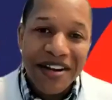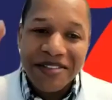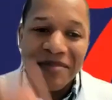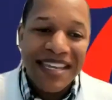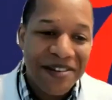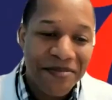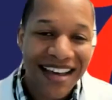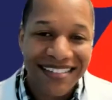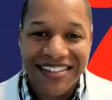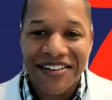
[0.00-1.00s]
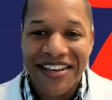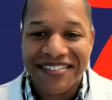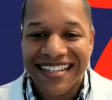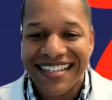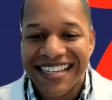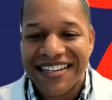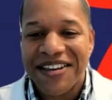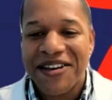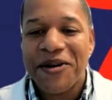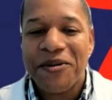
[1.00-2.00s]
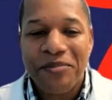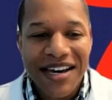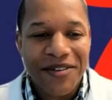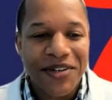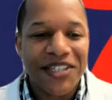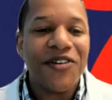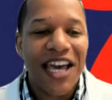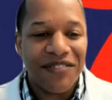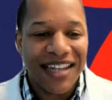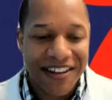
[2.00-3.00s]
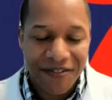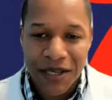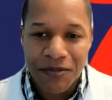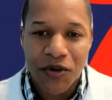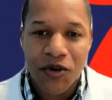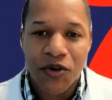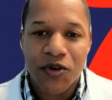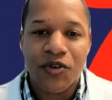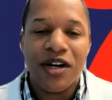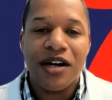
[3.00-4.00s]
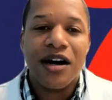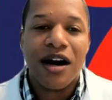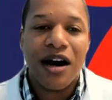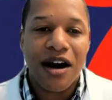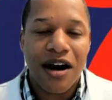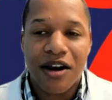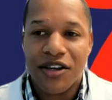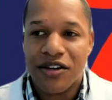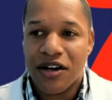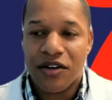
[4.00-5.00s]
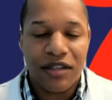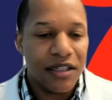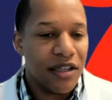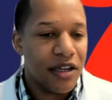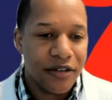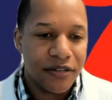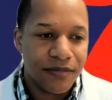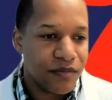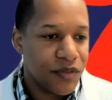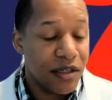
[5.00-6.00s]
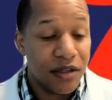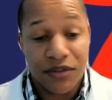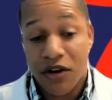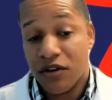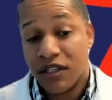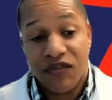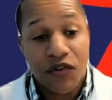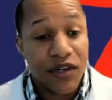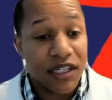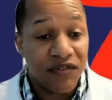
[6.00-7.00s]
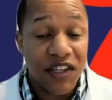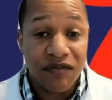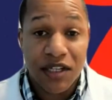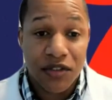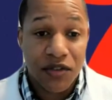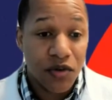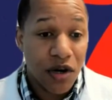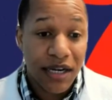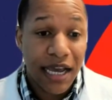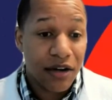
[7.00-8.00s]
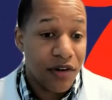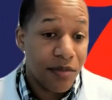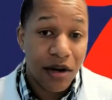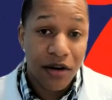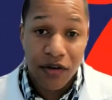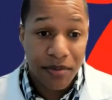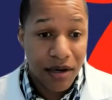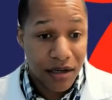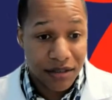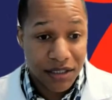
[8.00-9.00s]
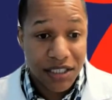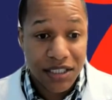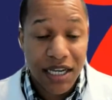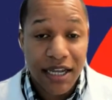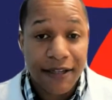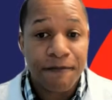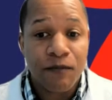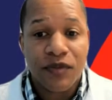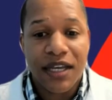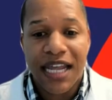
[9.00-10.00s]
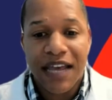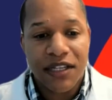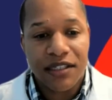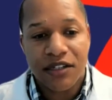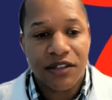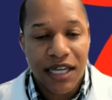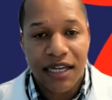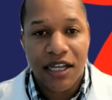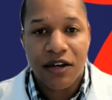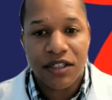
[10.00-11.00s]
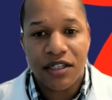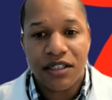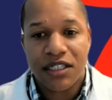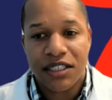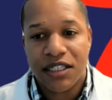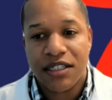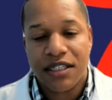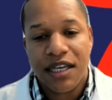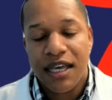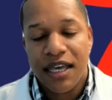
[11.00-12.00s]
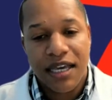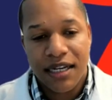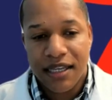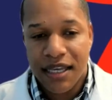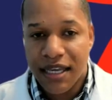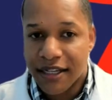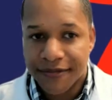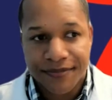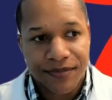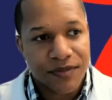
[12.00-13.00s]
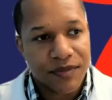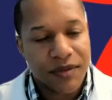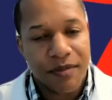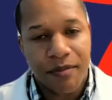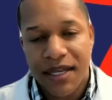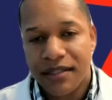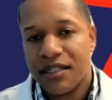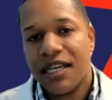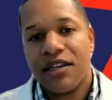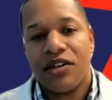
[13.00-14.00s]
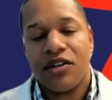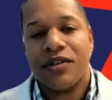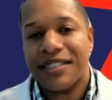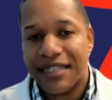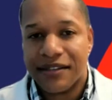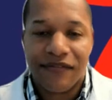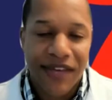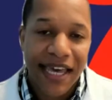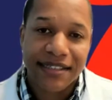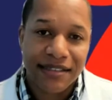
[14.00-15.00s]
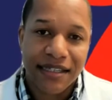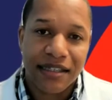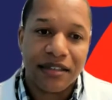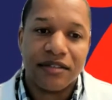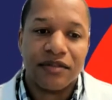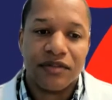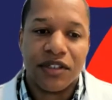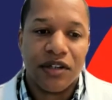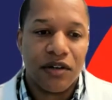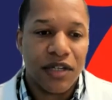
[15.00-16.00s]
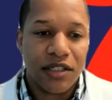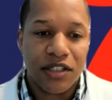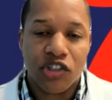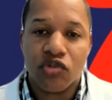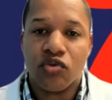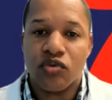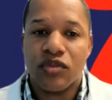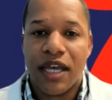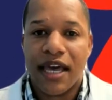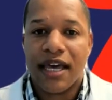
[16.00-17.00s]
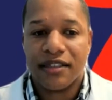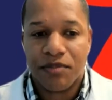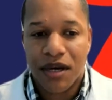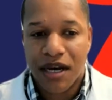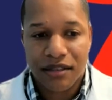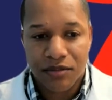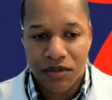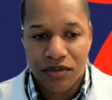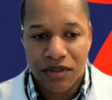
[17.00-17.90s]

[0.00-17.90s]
nother meeting about healthy cooking. But we do have a lot of people who are in their 30s, 40s, 50s who are not grandma and grandpa just yet, that have these underlying health conditions. And again, best thing they can do is get the vaccine, as soon as possible.